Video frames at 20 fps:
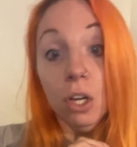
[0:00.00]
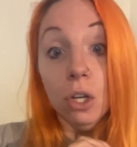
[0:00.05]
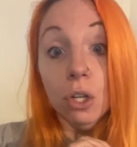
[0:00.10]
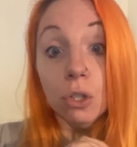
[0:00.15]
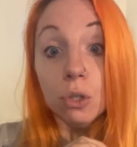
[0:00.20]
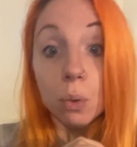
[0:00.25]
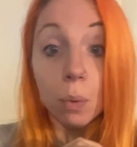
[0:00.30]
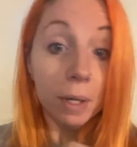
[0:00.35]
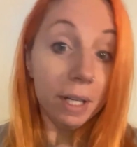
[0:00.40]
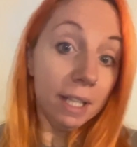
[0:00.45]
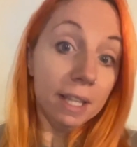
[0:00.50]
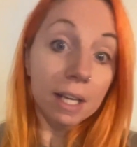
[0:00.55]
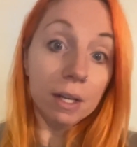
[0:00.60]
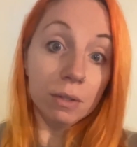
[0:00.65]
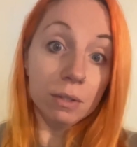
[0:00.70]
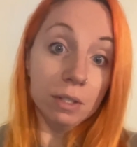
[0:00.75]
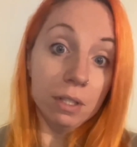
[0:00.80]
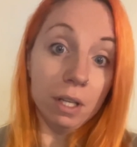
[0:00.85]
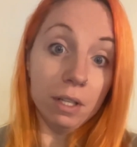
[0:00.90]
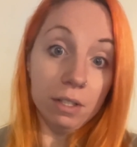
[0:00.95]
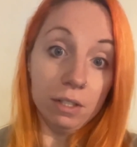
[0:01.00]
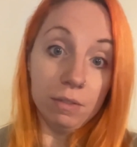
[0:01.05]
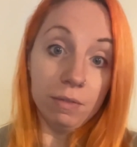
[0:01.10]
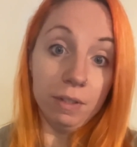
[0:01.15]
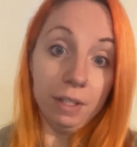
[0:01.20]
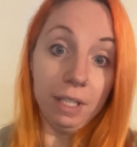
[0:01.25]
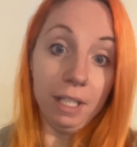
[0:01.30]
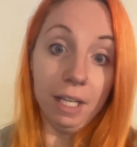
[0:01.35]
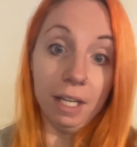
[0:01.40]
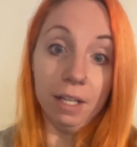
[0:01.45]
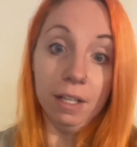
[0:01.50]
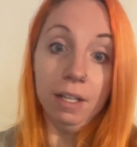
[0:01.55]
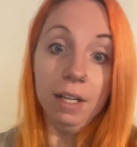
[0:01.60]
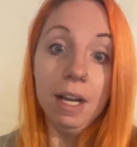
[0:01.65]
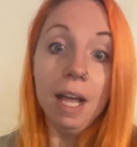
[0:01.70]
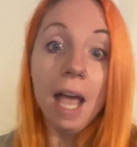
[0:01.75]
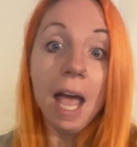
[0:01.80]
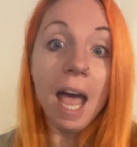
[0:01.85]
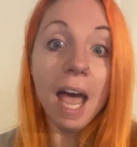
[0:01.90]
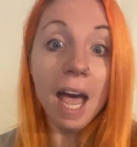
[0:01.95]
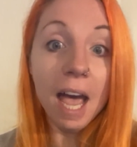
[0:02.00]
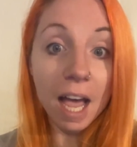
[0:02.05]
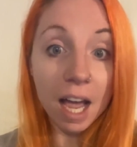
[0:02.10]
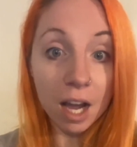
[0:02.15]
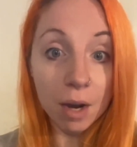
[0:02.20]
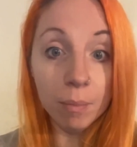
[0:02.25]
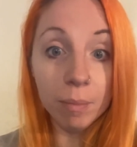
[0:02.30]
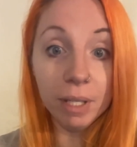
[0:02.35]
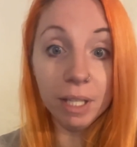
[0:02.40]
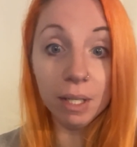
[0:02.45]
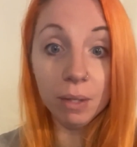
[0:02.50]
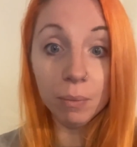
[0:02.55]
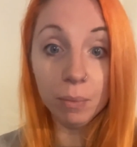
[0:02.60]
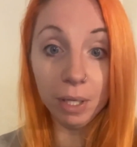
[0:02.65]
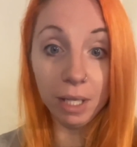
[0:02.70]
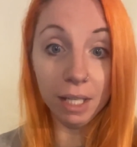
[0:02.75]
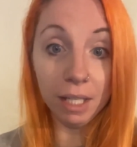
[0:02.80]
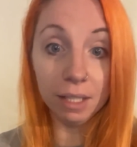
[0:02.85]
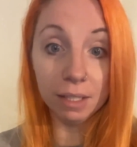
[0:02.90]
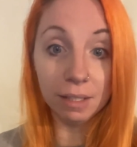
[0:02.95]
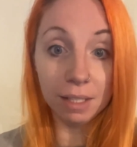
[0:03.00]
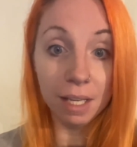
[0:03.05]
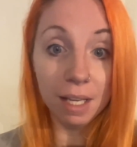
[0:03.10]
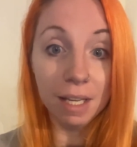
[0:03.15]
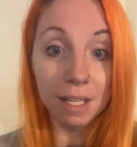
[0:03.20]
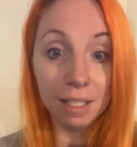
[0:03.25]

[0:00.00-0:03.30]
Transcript: $20,000 for the year. How many weeks